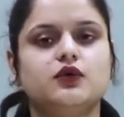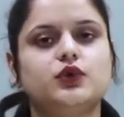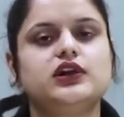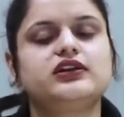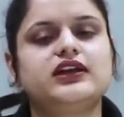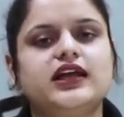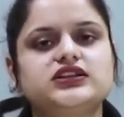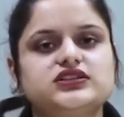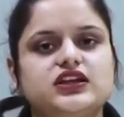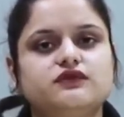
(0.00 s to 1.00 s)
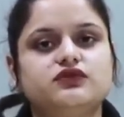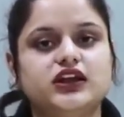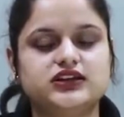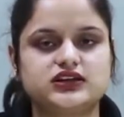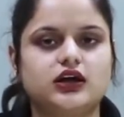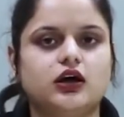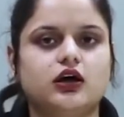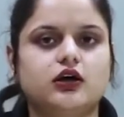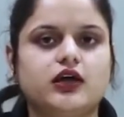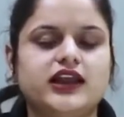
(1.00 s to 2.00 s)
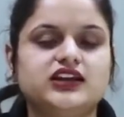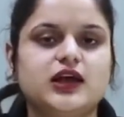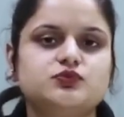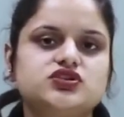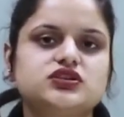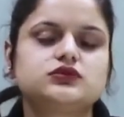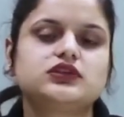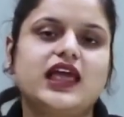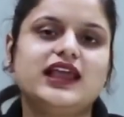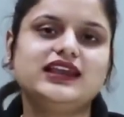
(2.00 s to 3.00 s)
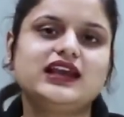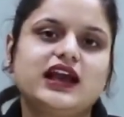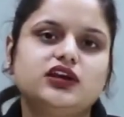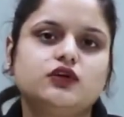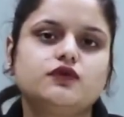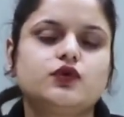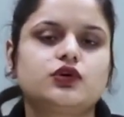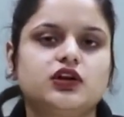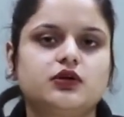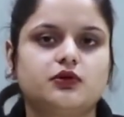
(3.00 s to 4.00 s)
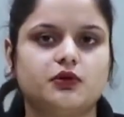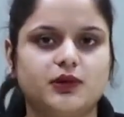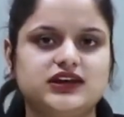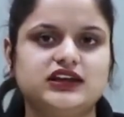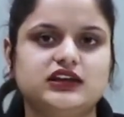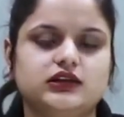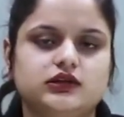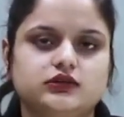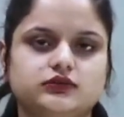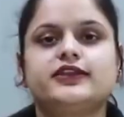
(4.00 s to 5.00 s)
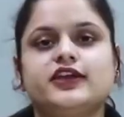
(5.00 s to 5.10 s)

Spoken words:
will react if it encaptures with any kind of foreign material.